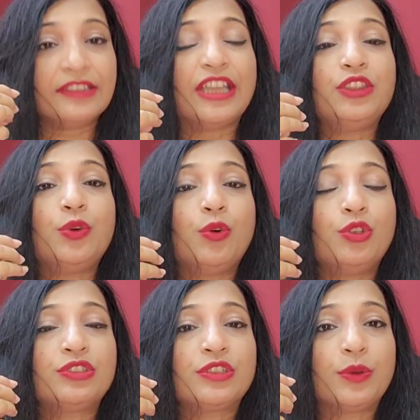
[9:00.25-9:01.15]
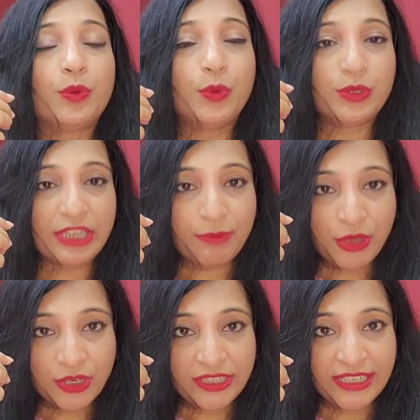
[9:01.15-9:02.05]
Then those whose
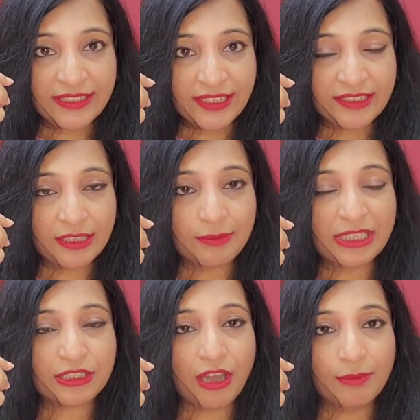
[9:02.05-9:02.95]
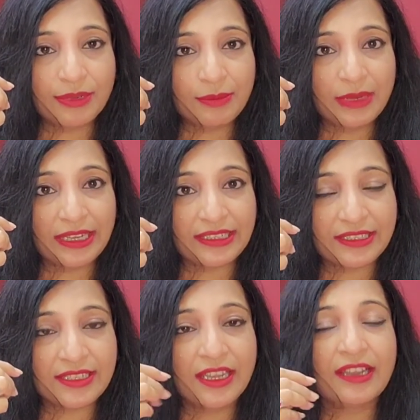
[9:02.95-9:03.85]
immunity system is
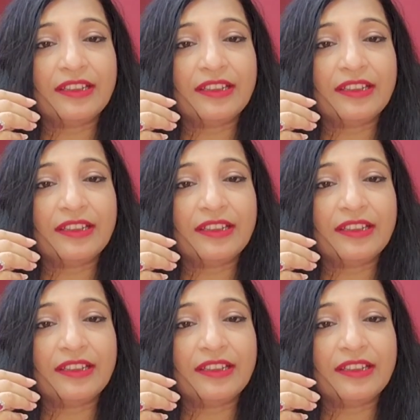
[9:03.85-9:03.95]
compromised,